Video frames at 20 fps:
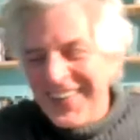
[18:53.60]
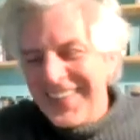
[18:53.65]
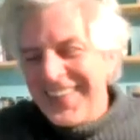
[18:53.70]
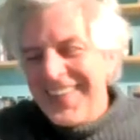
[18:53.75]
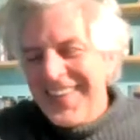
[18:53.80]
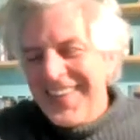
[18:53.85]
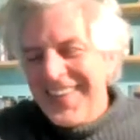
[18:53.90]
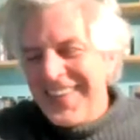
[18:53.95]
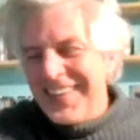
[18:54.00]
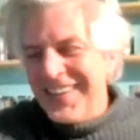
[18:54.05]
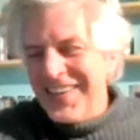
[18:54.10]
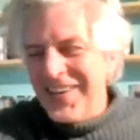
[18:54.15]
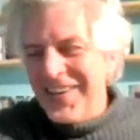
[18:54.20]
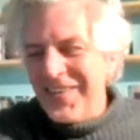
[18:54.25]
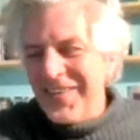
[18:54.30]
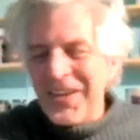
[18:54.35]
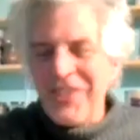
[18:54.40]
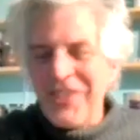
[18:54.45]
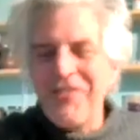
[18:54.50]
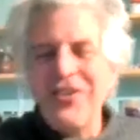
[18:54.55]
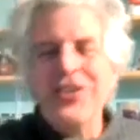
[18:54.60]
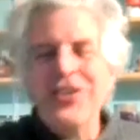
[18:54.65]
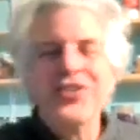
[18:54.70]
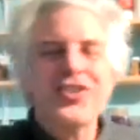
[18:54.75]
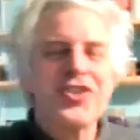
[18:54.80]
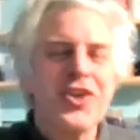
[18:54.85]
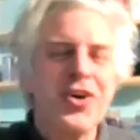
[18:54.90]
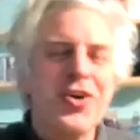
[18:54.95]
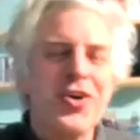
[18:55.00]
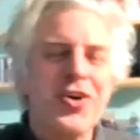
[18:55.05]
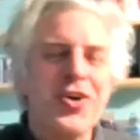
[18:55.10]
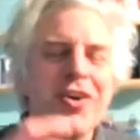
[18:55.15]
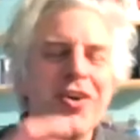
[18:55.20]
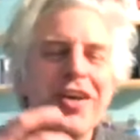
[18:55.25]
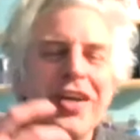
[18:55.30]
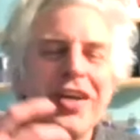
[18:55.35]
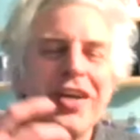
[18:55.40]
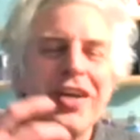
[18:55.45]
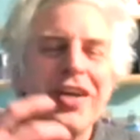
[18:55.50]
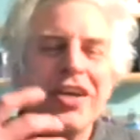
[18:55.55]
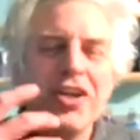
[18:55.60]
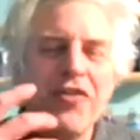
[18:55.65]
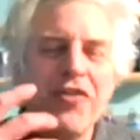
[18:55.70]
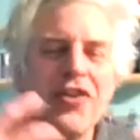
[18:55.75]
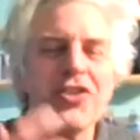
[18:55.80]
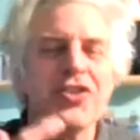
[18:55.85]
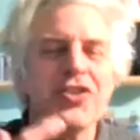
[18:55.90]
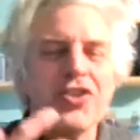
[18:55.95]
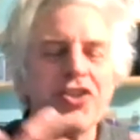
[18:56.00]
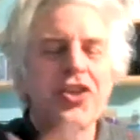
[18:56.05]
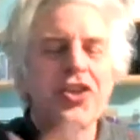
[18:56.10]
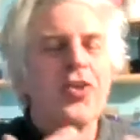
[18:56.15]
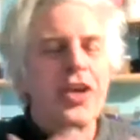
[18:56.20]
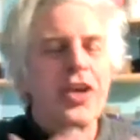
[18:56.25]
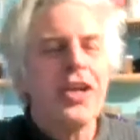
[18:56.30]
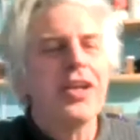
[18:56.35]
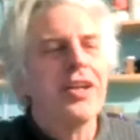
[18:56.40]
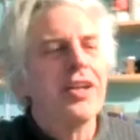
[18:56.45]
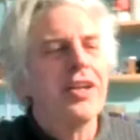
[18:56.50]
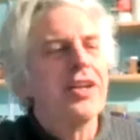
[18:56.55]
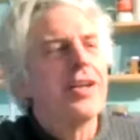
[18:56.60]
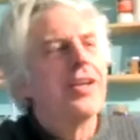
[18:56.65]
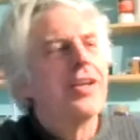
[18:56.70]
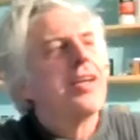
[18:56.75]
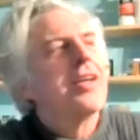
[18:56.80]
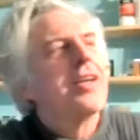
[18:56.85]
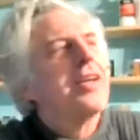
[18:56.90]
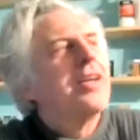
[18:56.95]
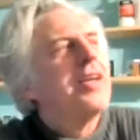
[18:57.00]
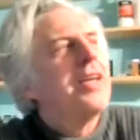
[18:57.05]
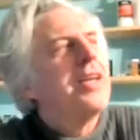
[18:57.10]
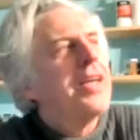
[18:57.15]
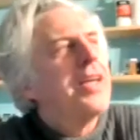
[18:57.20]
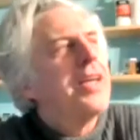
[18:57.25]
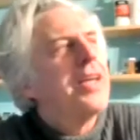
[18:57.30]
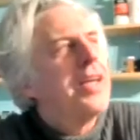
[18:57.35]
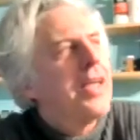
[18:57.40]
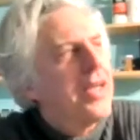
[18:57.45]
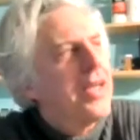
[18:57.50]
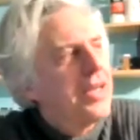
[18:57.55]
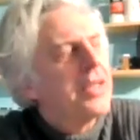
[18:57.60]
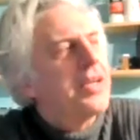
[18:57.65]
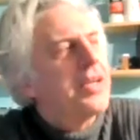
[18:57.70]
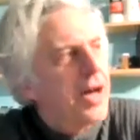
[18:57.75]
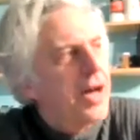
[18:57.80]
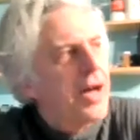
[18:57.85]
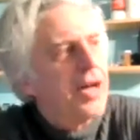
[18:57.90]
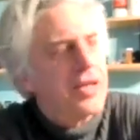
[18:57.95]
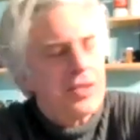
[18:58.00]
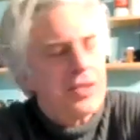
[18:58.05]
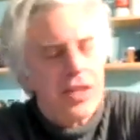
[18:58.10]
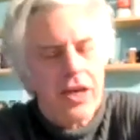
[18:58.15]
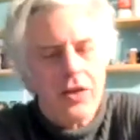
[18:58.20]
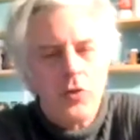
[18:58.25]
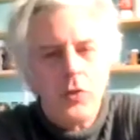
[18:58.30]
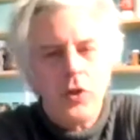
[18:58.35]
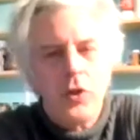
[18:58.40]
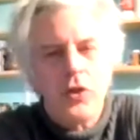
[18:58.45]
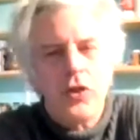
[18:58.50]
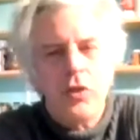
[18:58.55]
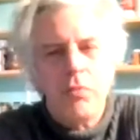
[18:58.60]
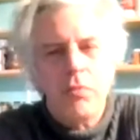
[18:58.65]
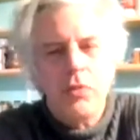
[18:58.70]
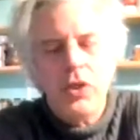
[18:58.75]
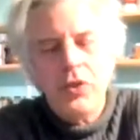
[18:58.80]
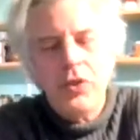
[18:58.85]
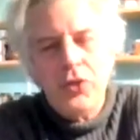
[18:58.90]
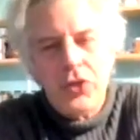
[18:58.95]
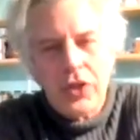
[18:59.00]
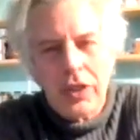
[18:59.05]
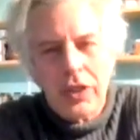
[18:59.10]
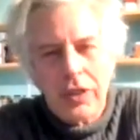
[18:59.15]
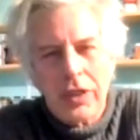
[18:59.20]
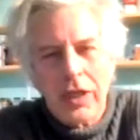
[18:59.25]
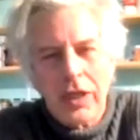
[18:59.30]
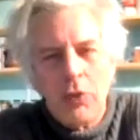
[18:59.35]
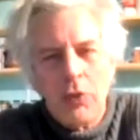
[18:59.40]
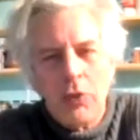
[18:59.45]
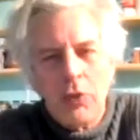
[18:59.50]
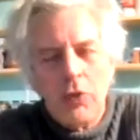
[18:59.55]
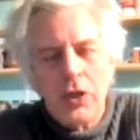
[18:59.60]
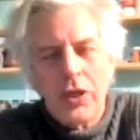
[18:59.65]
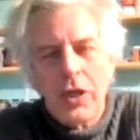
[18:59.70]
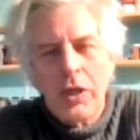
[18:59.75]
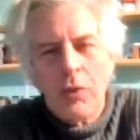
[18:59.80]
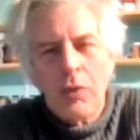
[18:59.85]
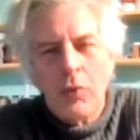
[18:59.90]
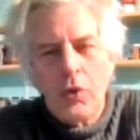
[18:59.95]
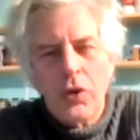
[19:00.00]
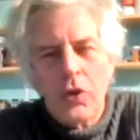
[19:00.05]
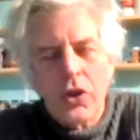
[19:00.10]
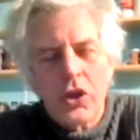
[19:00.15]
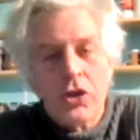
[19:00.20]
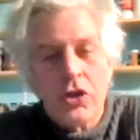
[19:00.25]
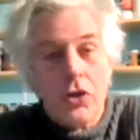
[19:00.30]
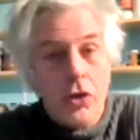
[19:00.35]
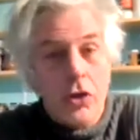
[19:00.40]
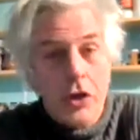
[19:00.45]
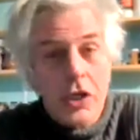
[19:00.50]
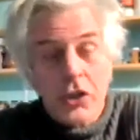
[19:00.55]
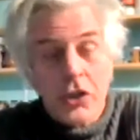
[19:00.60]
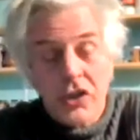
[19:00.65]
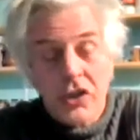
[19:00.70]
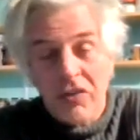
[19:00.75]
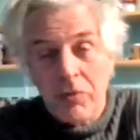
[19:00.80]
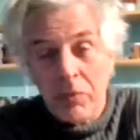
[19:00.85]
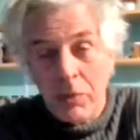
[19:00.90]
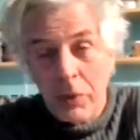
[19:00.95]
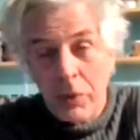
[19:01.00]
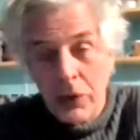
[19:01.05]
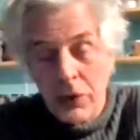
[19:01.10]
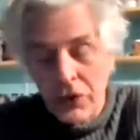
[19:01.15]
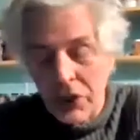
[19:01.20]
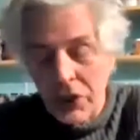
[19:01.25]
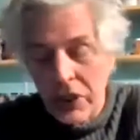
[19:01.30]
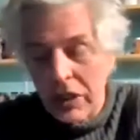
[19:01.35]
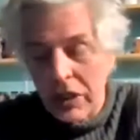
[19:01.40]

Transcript: You know, where you feel so in contact with the music and with the tradition of music,